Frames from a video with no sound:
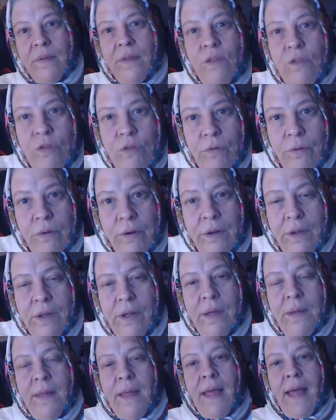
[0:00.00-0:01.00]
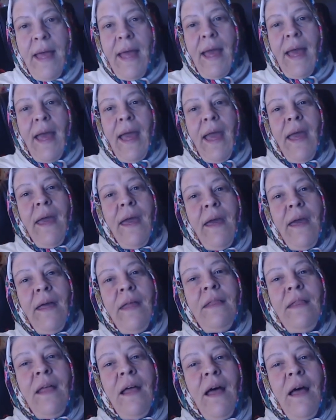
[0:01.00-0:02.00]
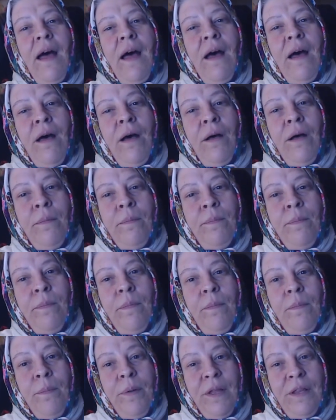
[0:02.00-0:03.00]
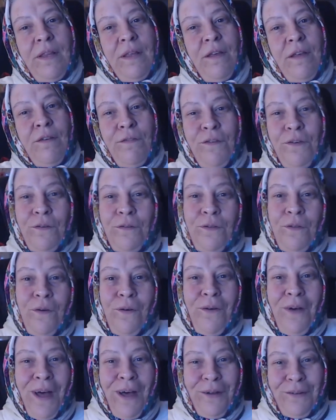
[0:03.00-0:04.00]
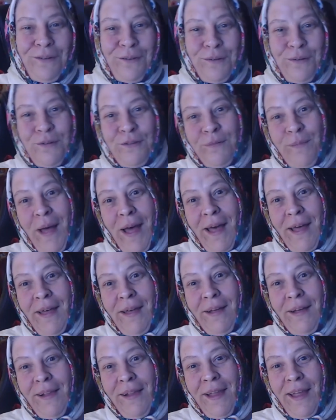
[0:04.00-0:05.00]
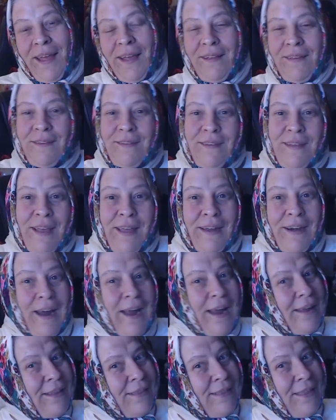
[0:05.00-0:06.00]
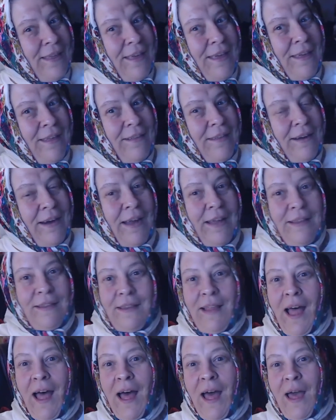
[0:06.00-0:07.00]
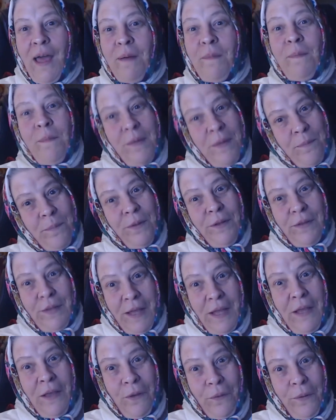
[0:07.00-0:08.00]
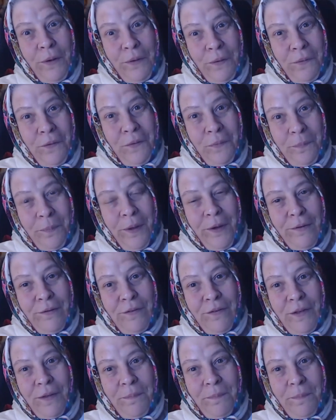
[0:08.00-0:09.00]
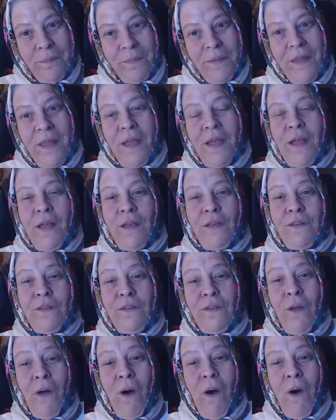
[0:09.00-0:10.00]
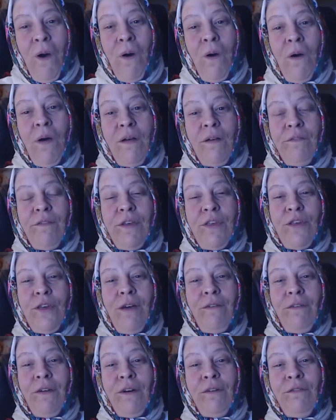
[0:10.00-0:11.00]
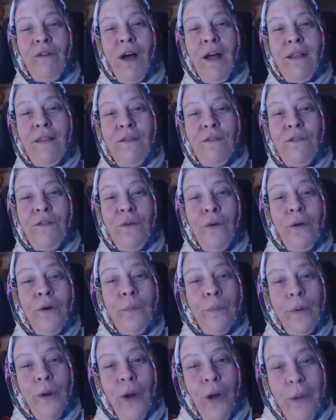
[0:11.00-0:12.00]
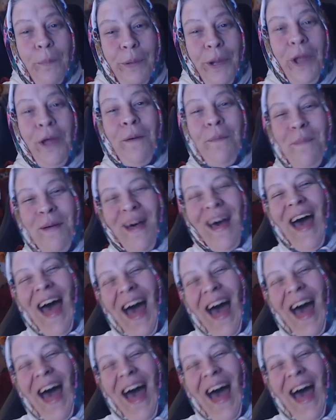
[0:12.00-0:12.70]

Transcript: jerk, and but if you know how to smile and say right thing at the right time, people think you are a good person. So whichever one is your problem,